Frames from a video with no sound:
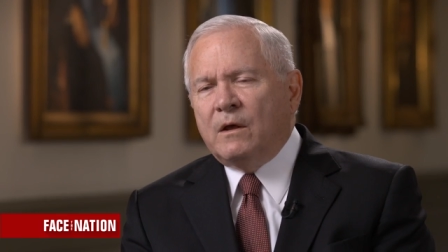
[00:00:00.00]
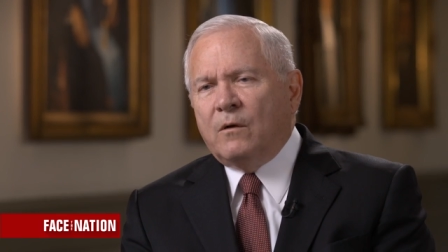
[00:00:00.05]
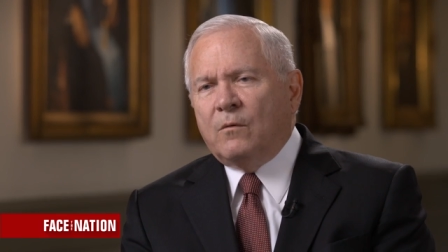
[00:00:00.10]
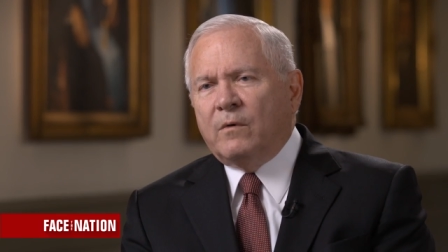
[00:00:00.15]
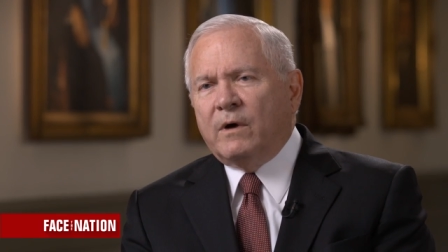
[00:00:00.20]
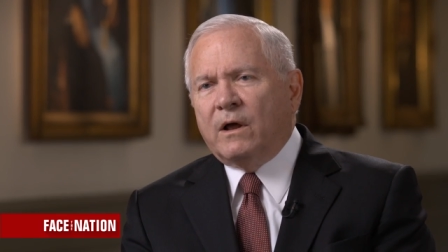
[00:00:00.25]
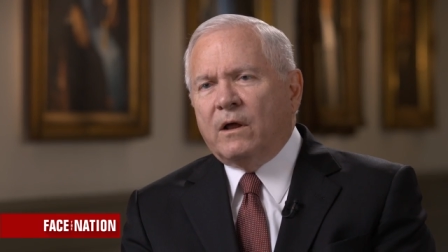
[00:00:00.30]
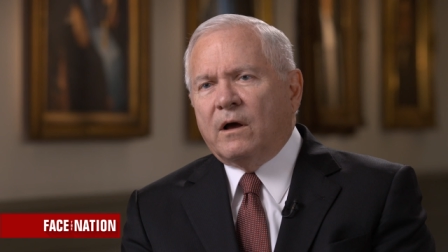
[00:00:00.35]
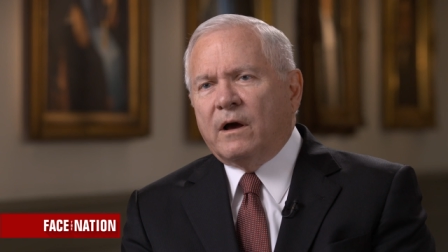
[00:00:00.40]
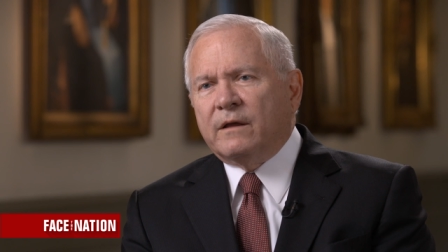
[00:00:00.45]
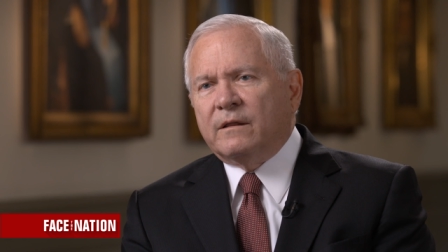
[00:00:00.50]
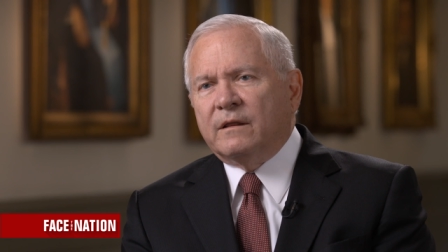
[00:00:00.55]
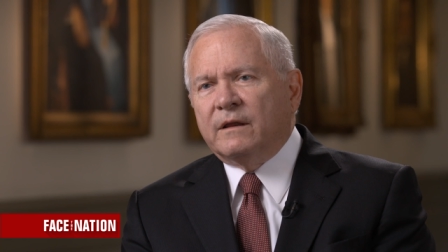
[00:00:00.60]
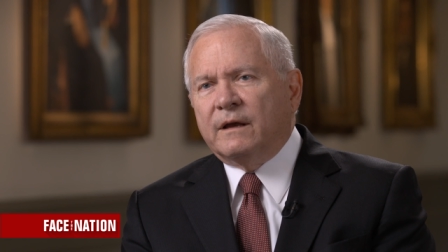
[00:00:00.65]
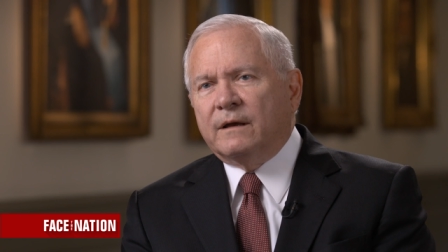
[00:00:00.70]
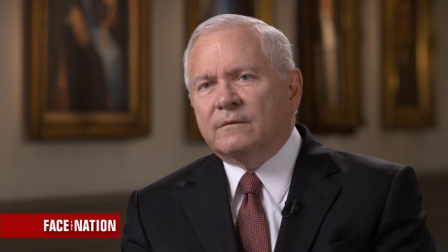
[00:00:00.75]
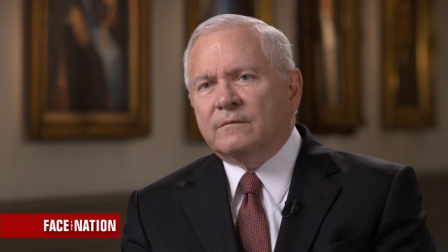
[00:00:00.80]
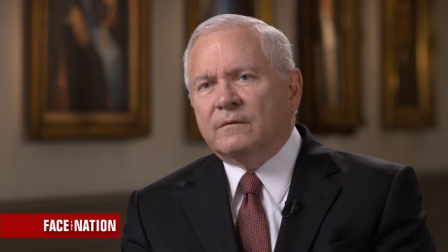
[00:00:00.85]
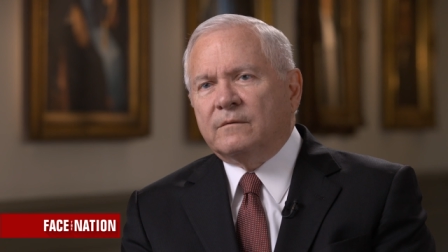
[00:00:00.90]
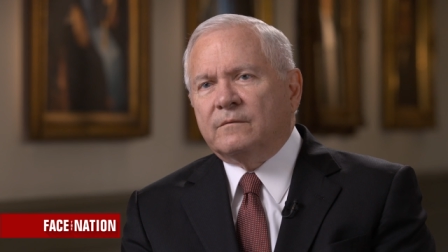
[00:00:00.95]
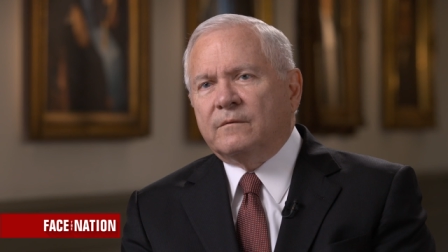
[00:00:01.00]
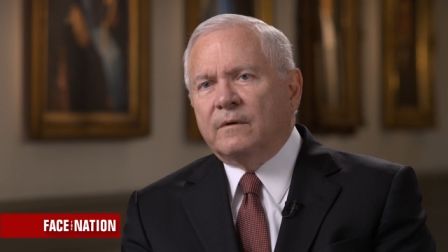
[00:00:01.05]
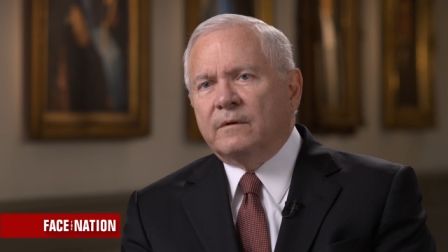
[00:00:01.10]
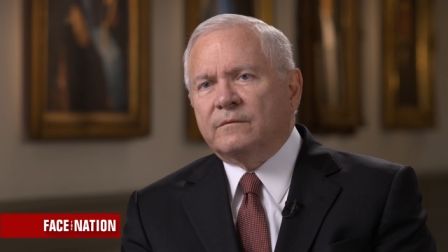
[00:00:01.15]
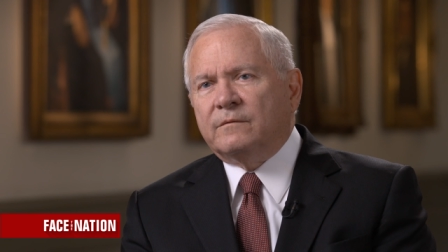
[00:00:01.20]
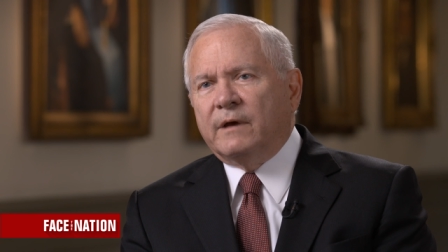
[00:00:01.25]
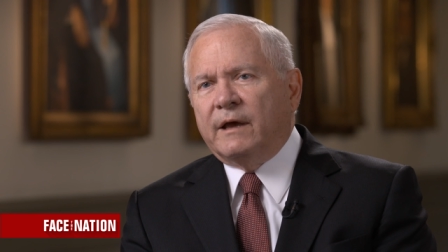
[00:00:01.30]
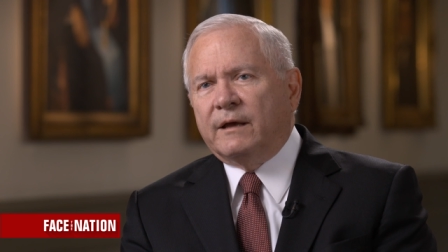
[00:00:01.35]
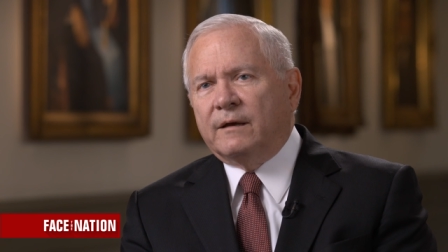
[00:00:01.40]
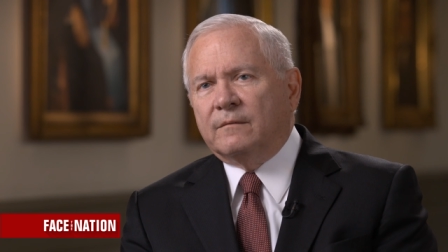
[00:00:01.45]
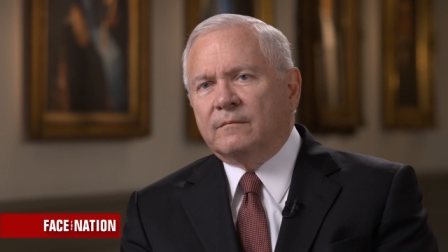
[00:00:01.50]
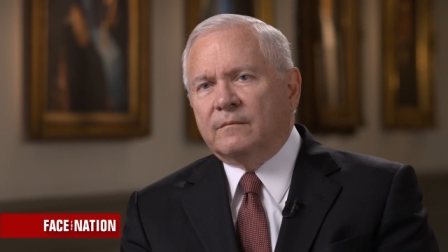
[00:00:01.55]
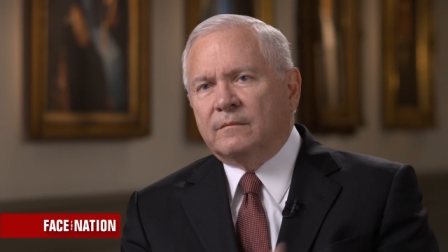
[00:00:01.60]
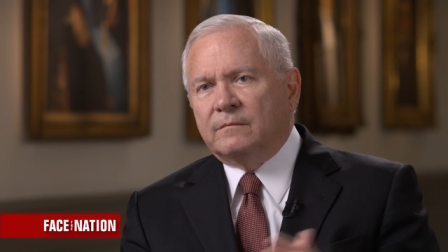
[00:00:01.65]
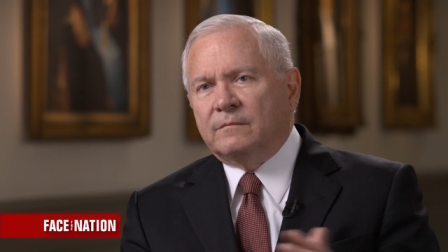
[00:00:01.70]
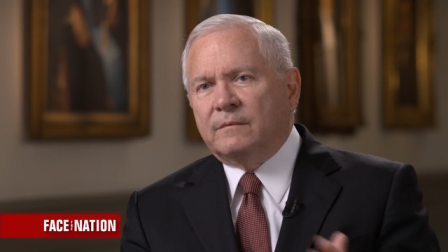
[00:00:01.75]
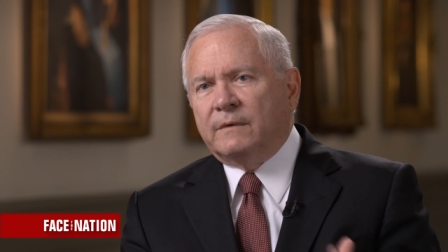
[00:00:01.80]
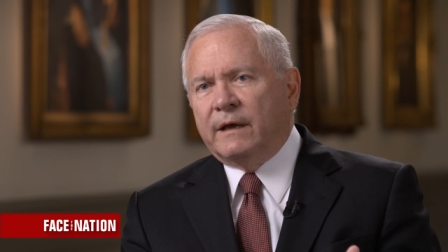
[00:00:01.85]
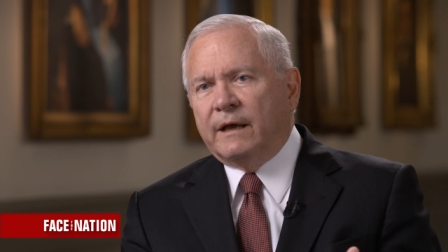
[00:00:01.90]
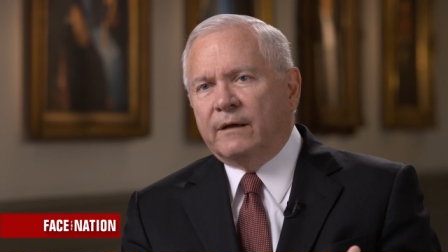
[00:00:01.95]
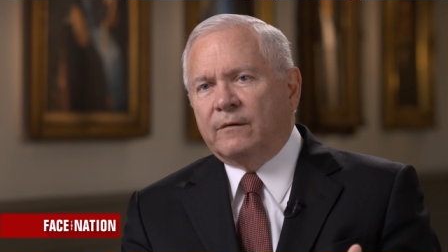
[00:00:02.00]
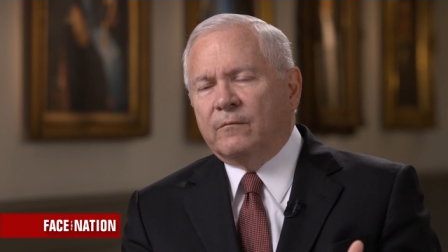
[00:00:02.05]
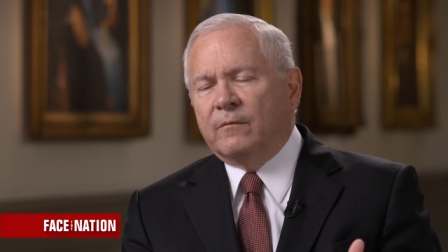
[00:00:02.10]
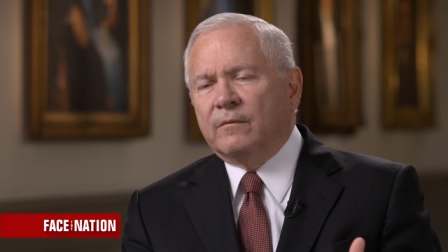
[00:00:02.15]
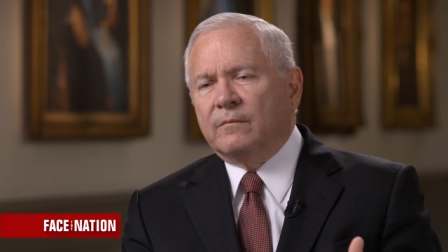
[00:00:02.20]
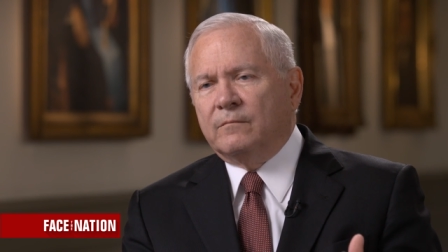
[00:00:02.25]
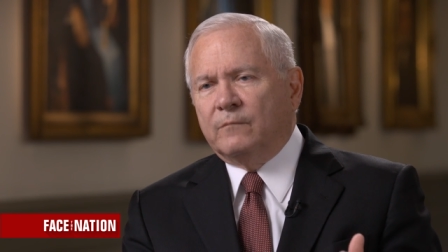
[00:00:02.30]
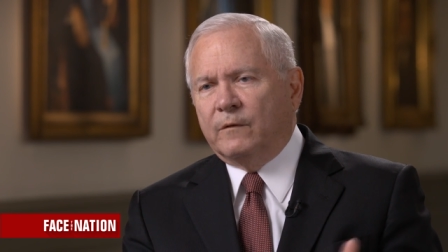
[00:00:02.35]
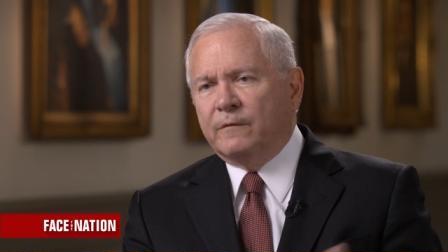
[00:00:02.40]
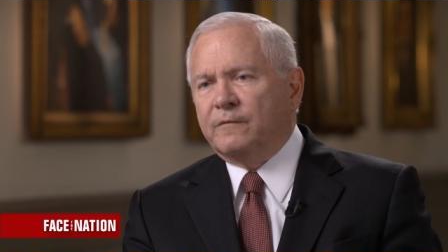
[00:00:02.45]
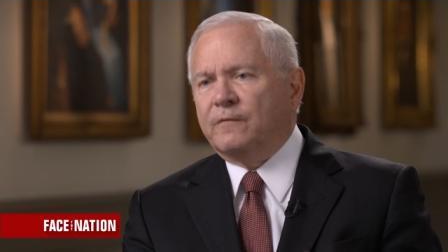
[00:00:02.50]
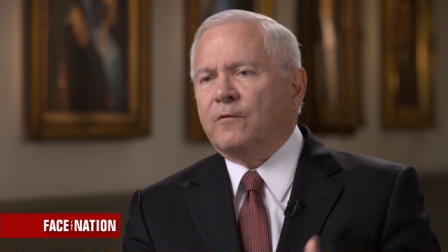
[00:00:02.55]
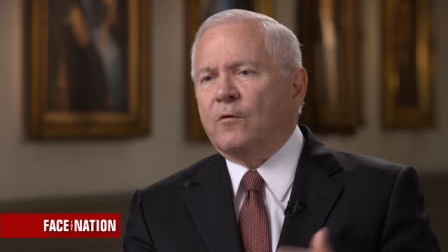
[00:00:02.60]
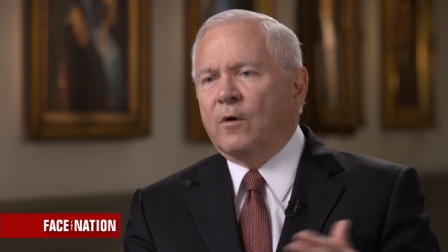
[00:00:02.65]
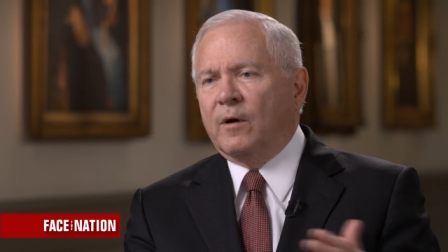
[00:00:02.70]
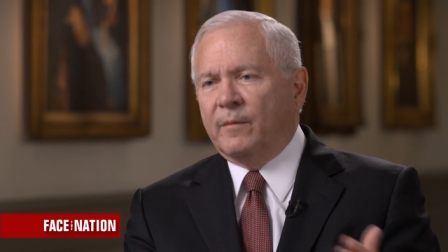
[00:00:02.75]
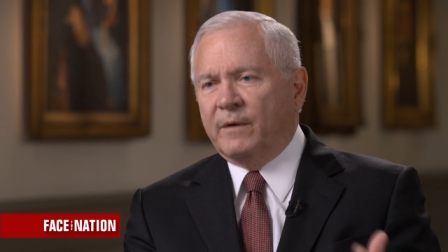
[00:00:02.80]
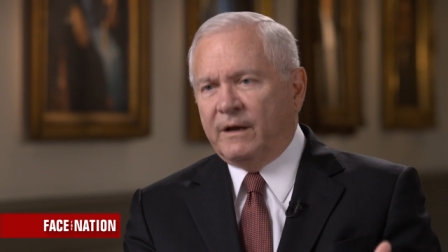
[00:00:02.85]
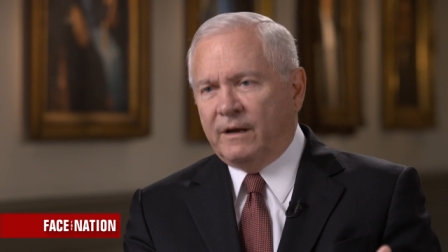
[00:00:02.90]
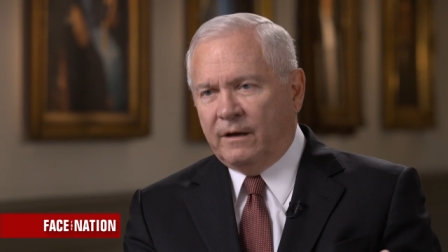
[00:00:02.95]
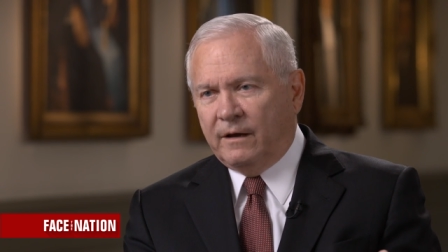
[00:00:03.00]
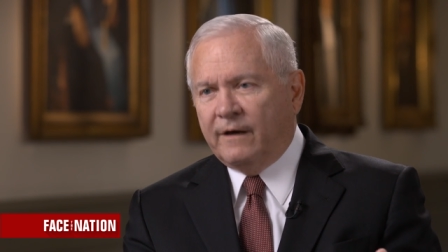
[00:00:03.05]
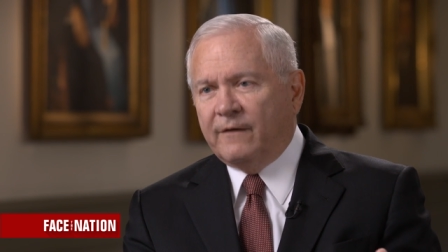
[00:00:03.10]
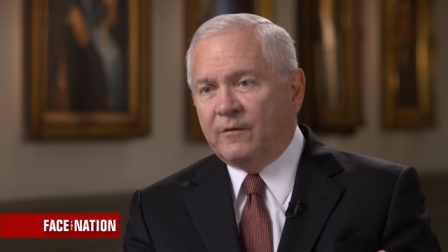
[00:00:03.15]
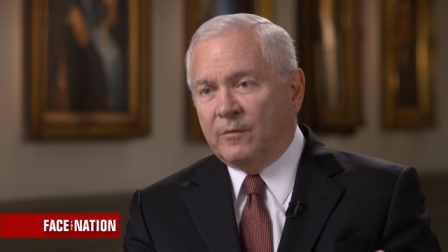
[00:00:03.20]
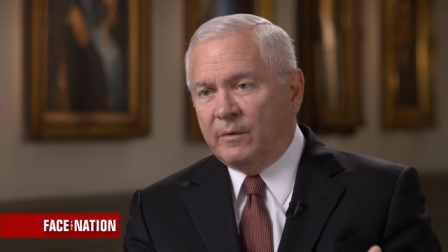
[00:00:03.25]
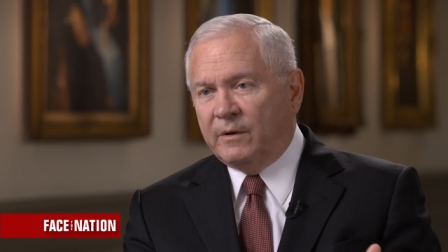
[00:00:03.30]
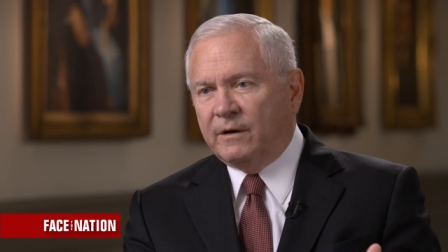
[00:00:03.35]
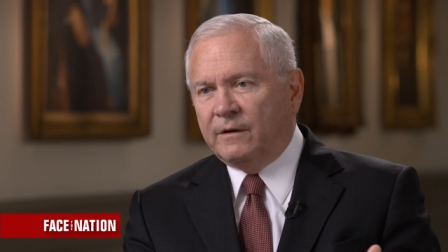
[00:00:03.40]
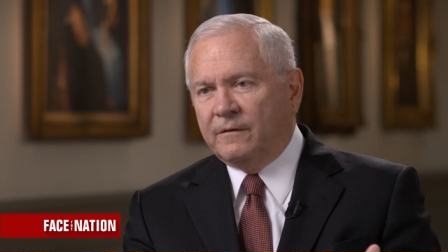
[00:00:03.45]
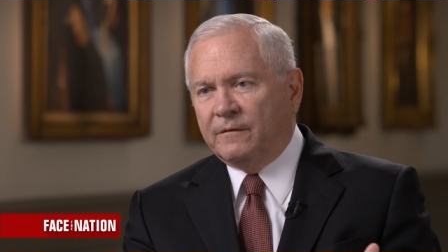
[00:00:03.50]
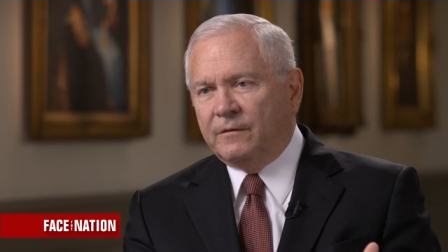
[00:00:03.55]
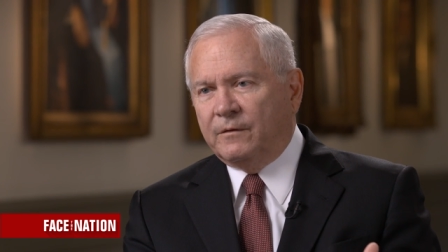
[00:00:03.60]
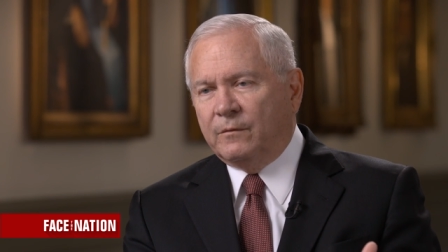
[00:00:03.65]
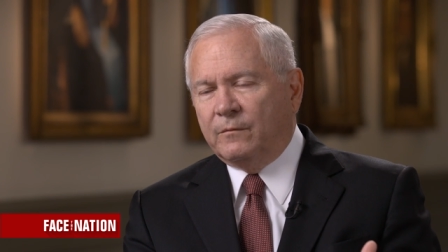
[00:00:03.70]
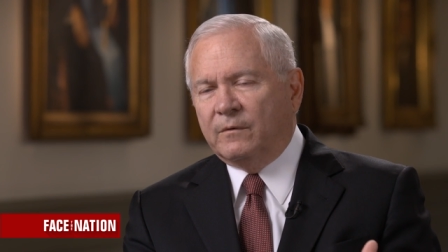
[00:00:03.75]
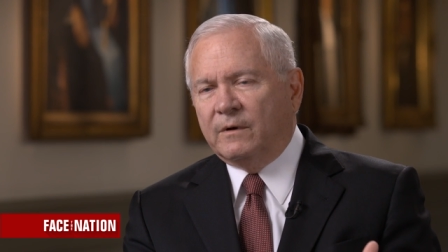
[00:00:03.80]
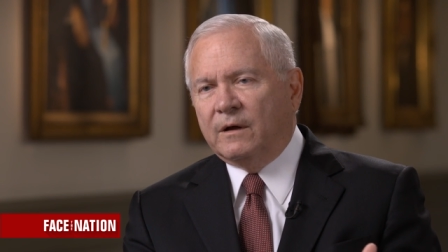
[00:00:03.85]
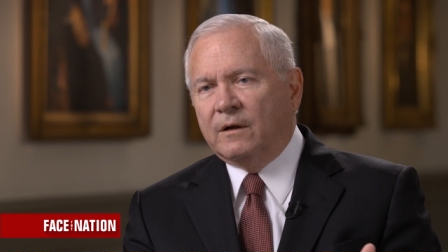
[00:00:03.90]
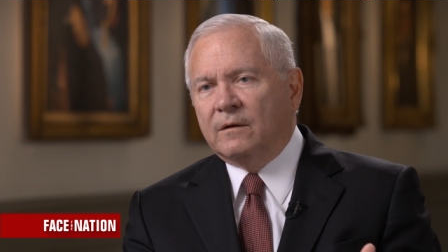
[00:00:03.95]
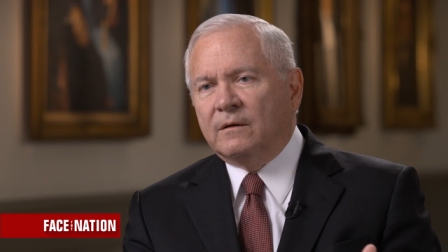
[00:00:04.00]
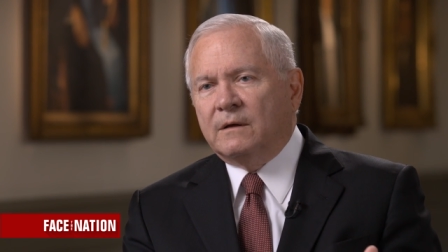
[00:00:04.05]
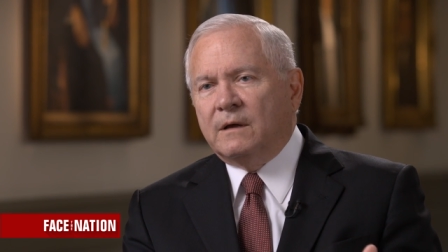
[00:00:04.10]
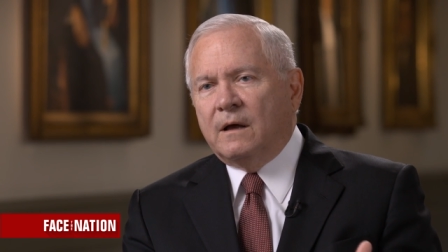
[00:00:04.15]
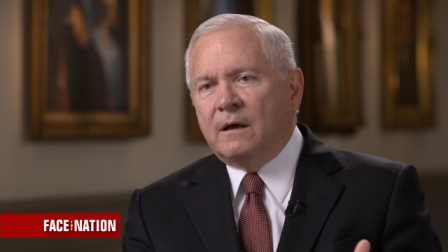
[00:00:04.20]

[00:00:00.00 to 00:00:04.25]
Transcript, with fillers: Well, I think, take, take reforming government, if you will.